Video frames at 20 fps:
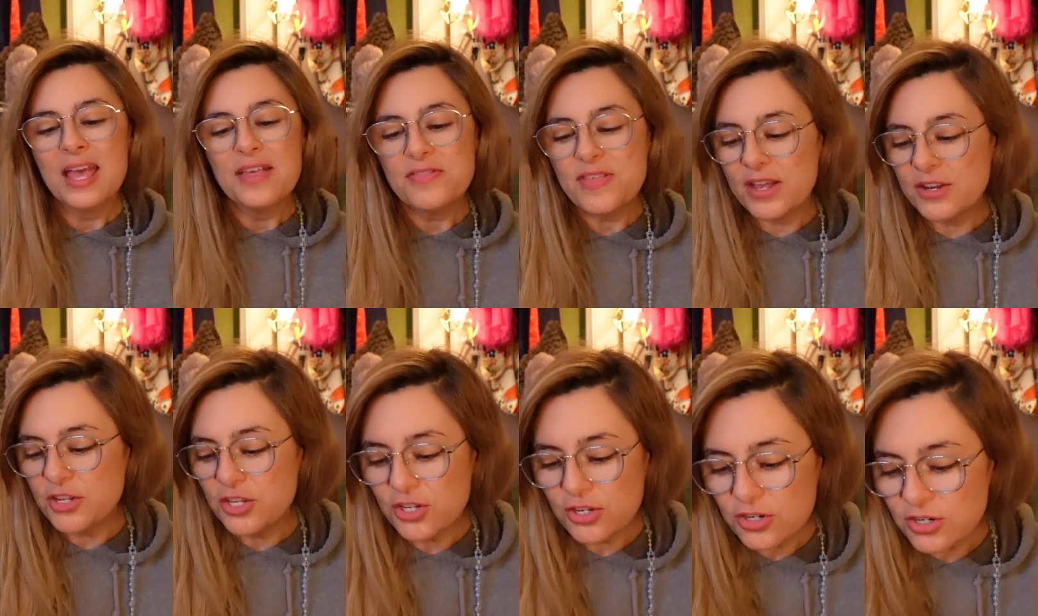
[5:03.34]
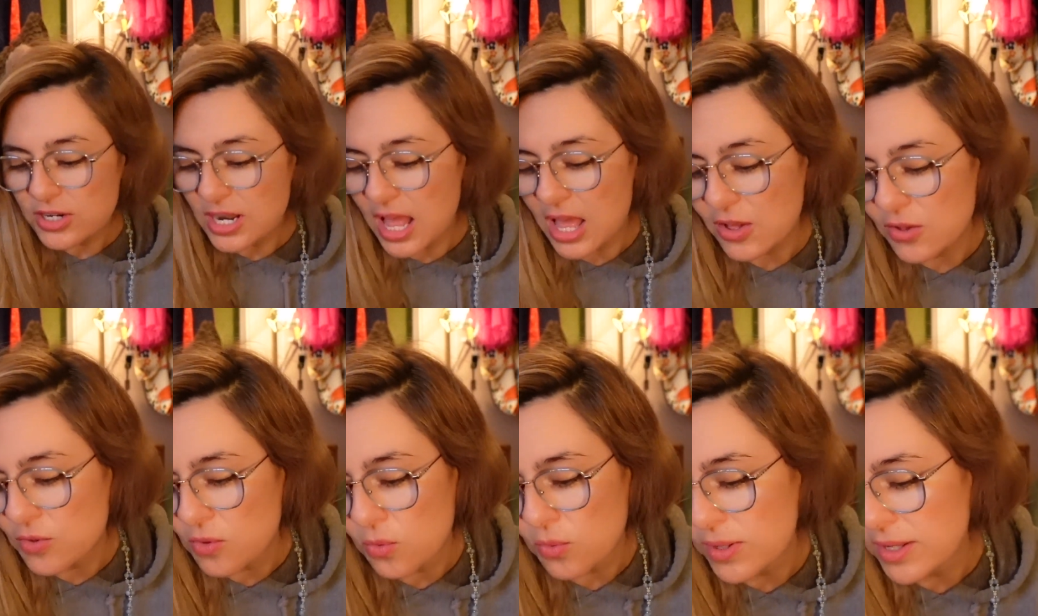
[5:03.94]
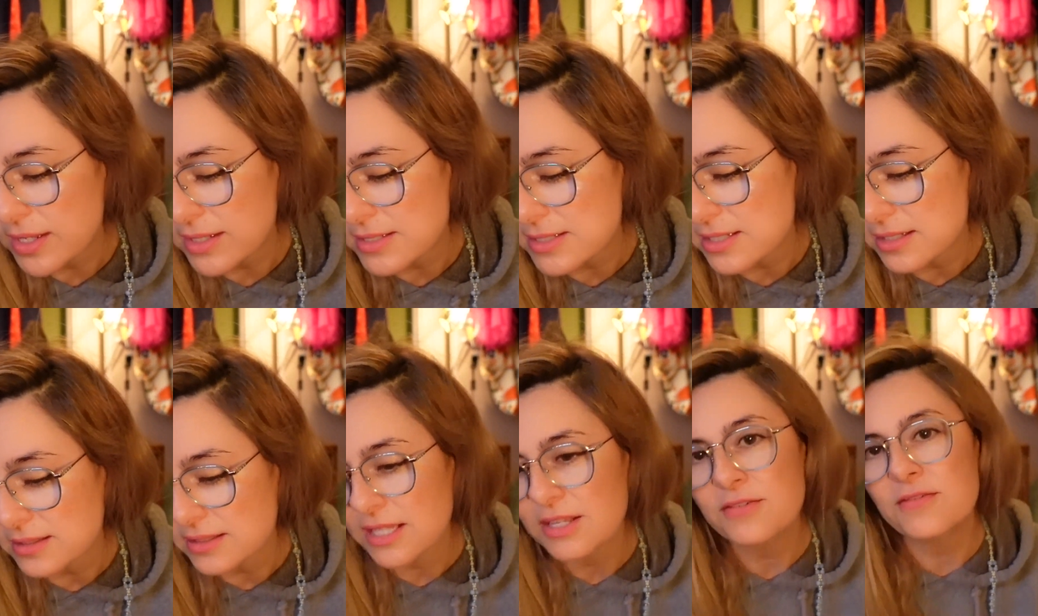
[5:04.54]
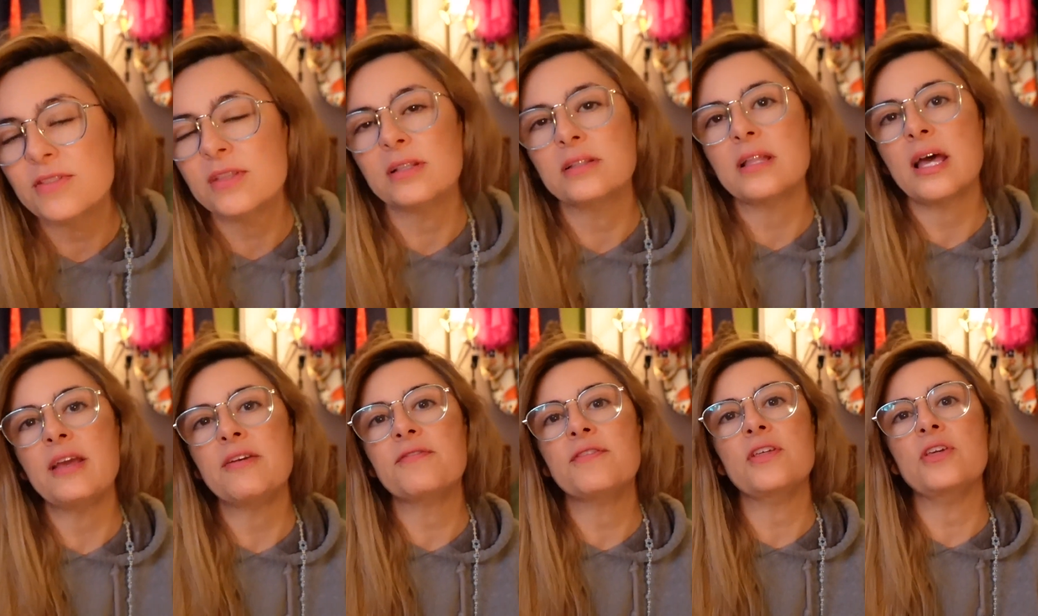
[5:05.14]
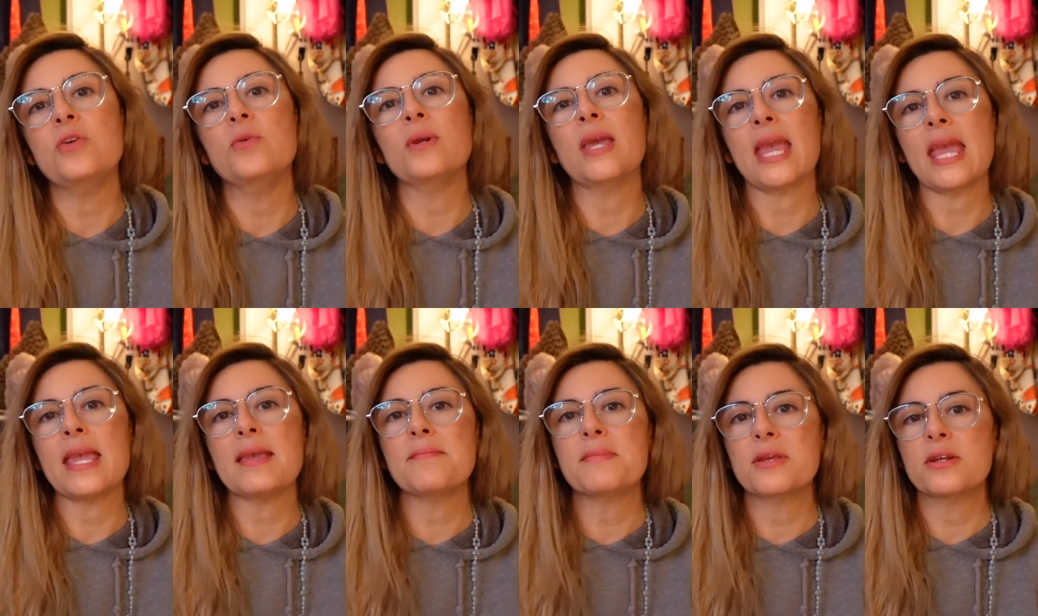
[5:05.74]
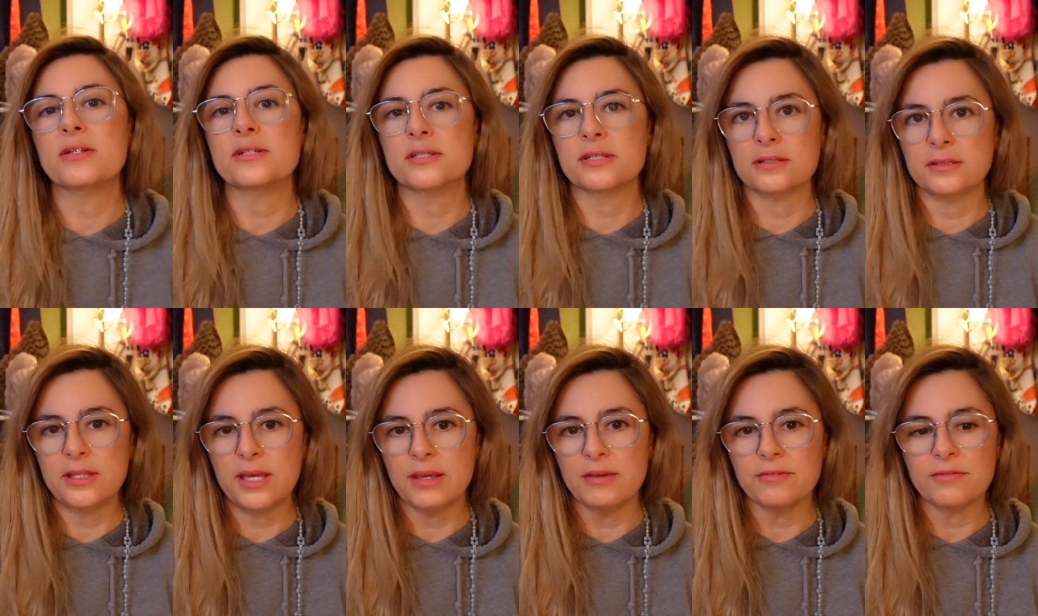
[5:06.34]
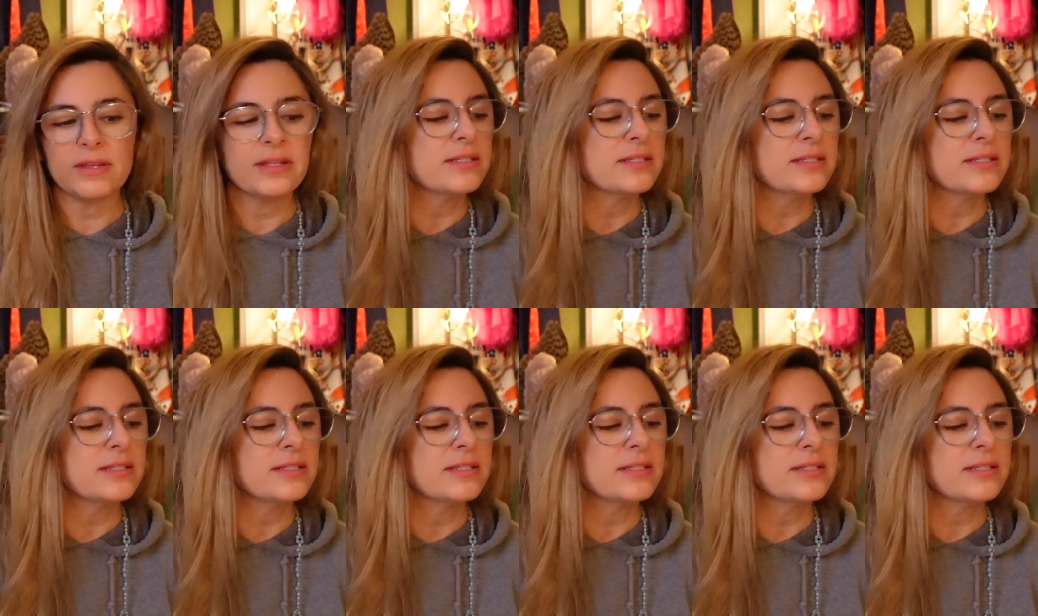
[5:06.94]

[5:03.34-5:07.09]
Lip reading: then you're not going to live the life that you came here to live.